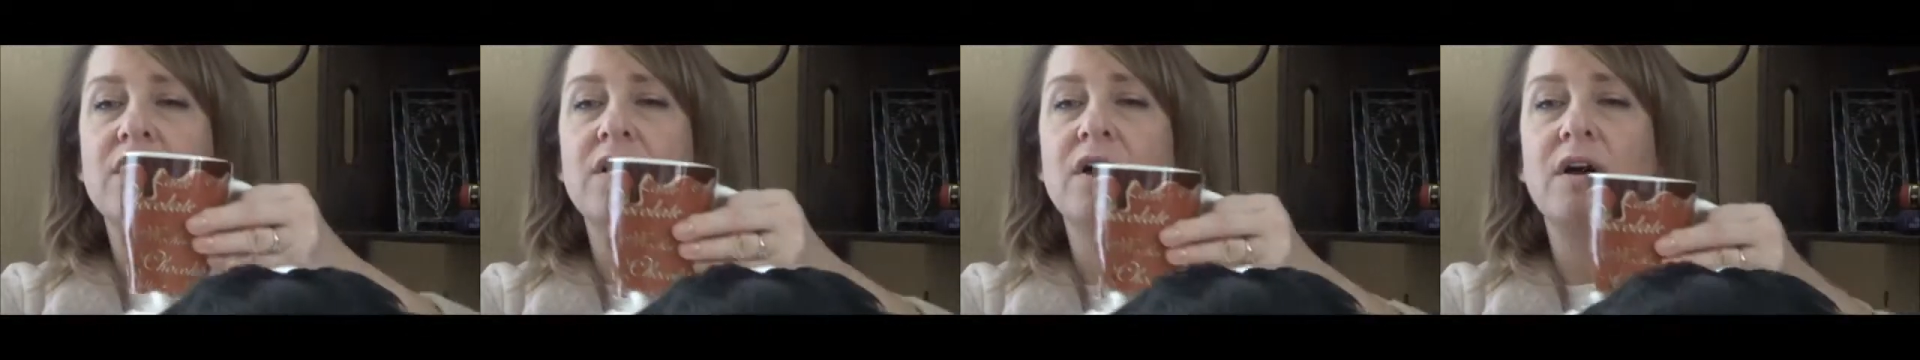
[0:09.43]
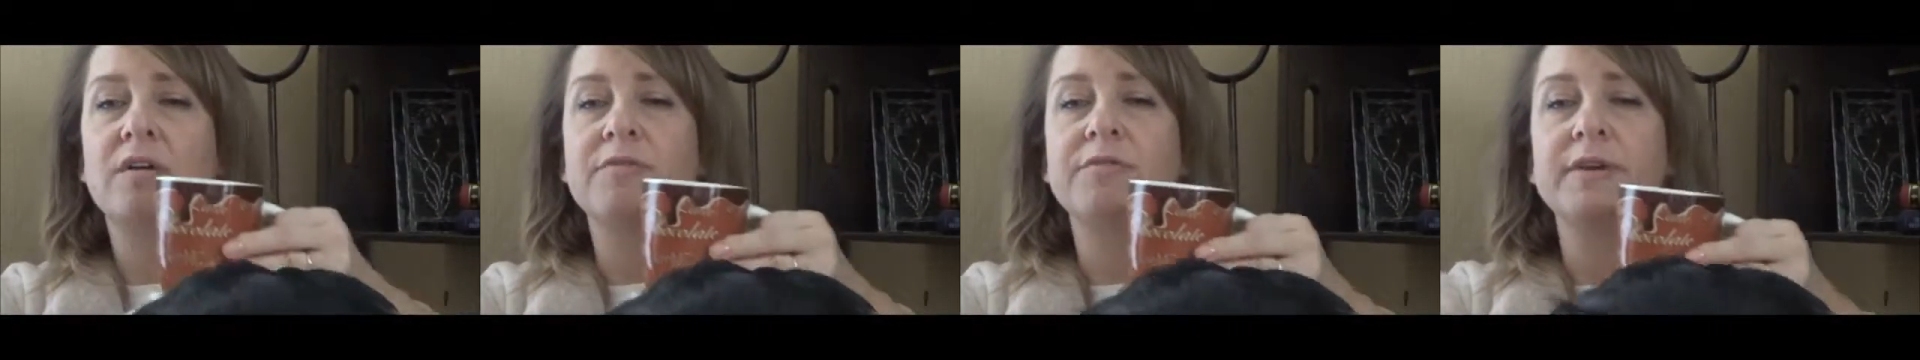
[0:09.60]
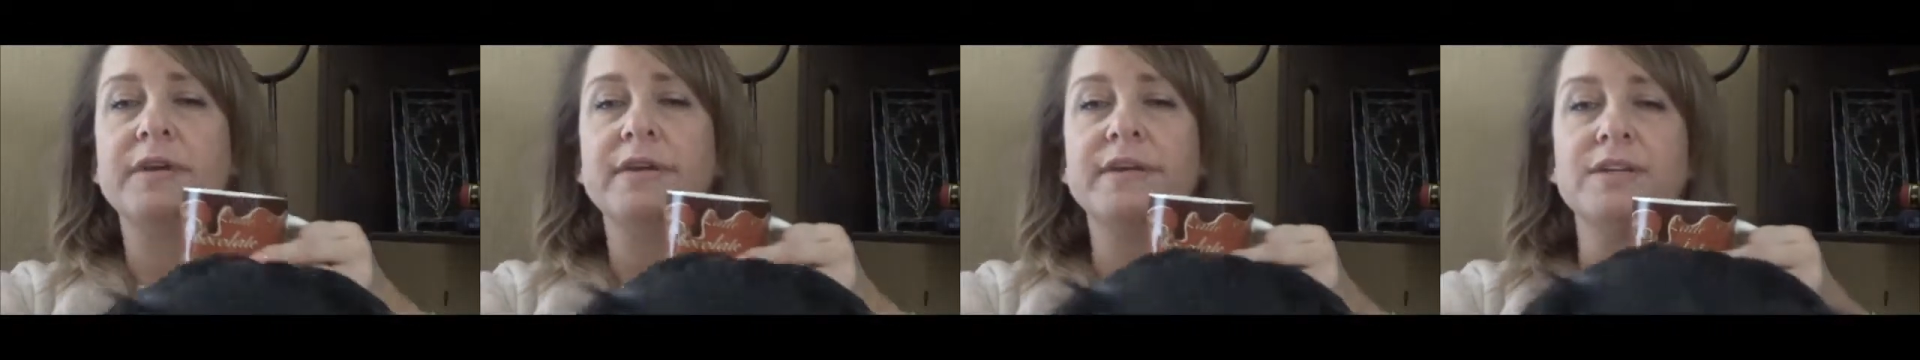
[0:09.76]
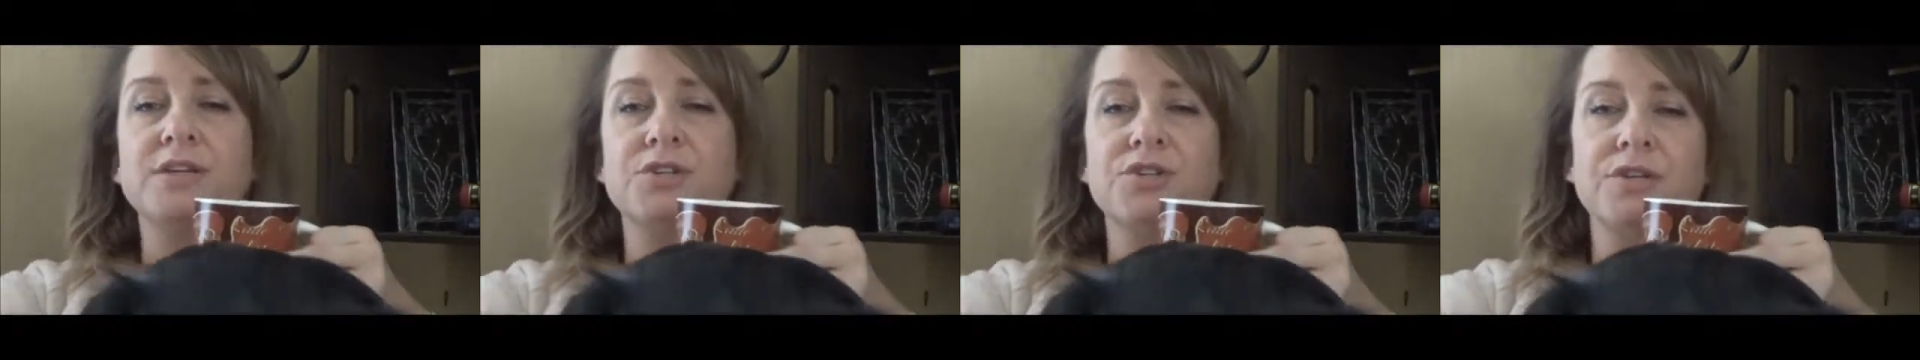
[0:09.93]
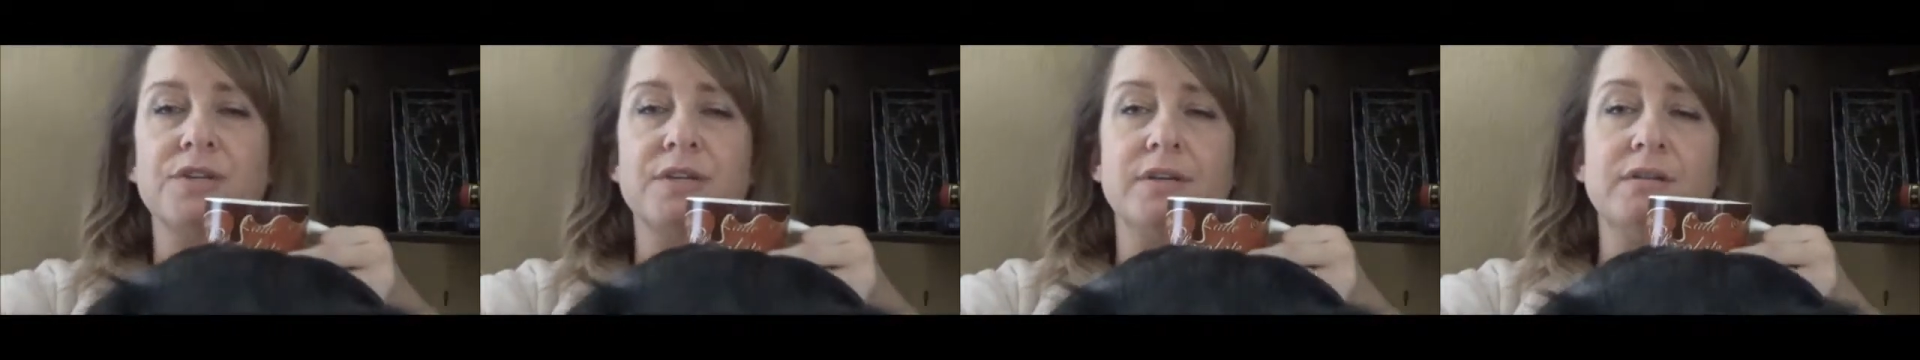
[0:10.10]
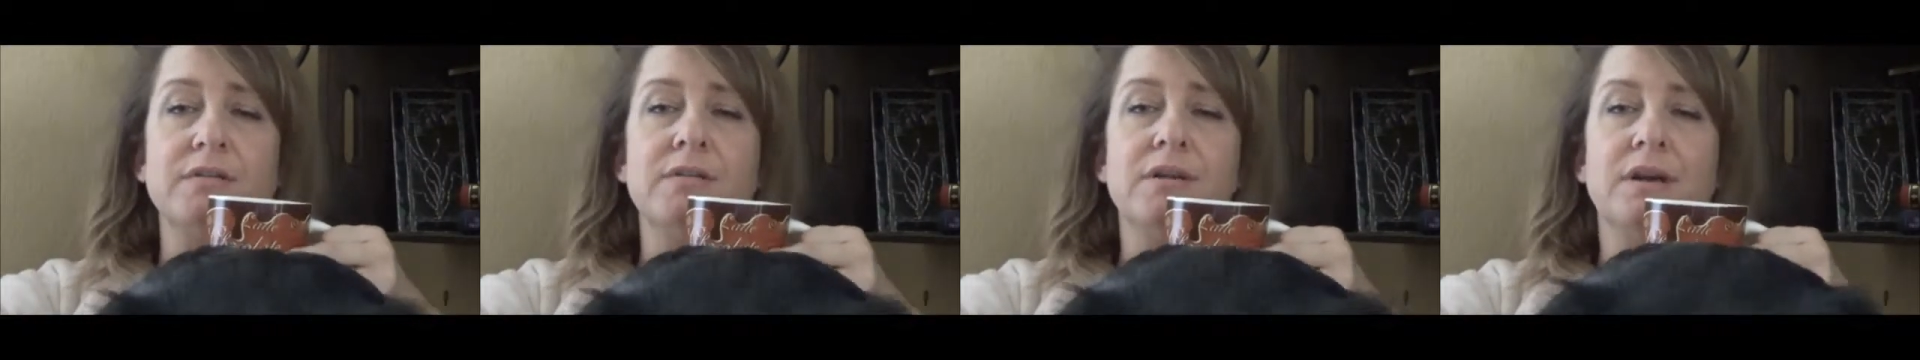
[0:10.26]
coffee
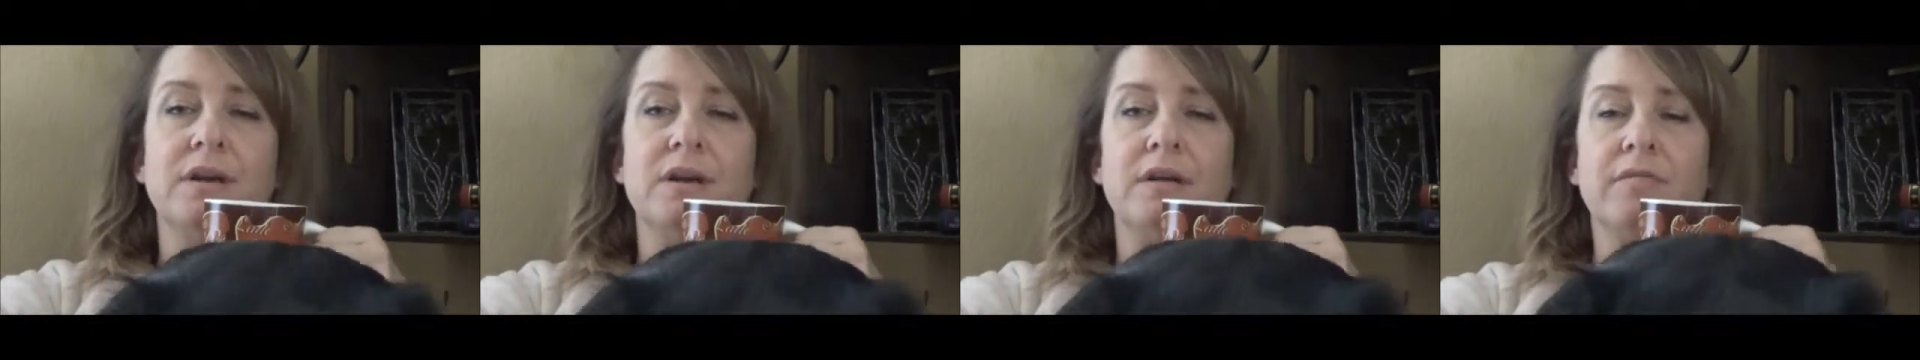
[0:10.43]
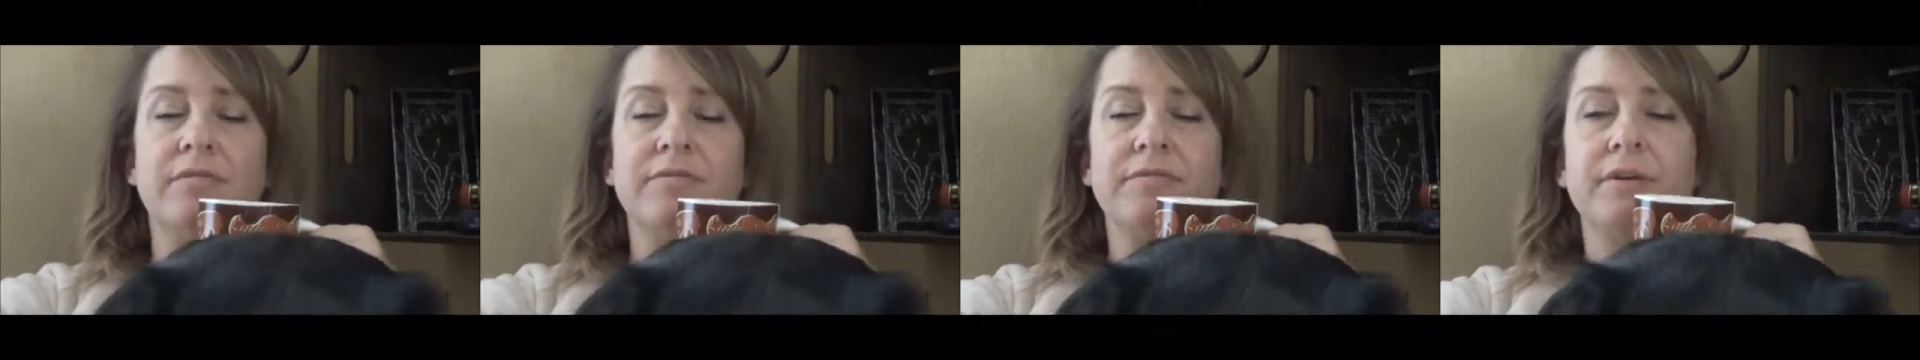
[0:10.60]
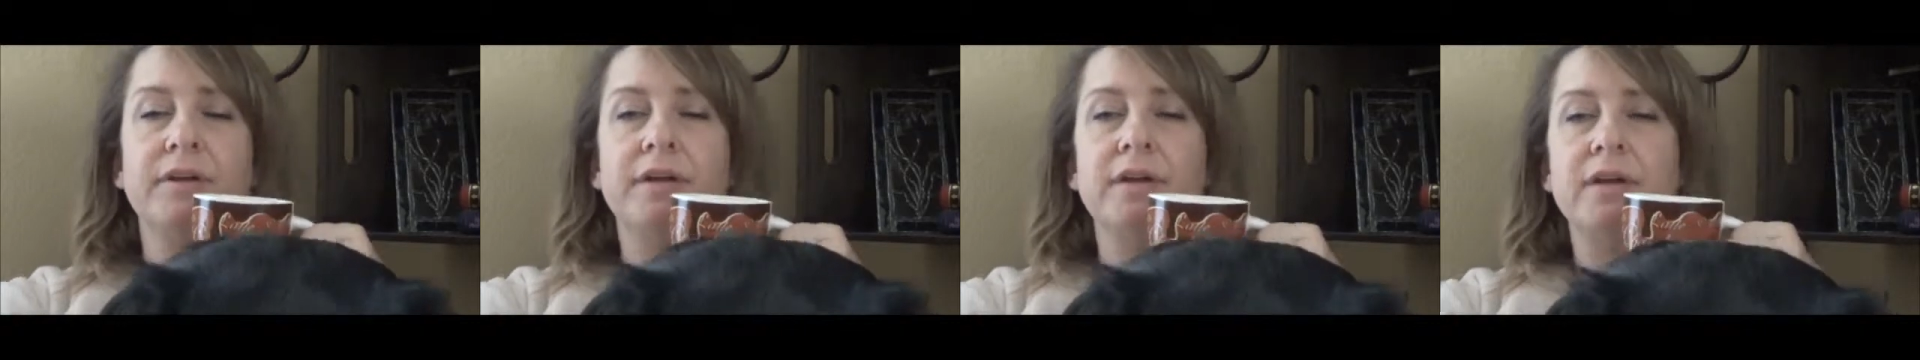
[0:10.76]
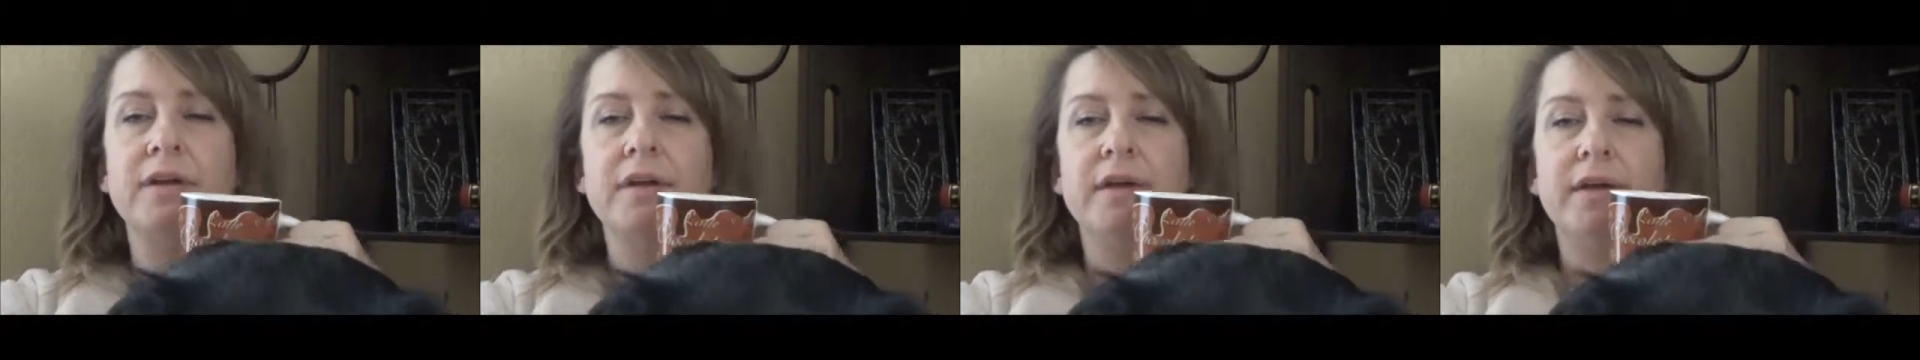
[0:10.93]
edition of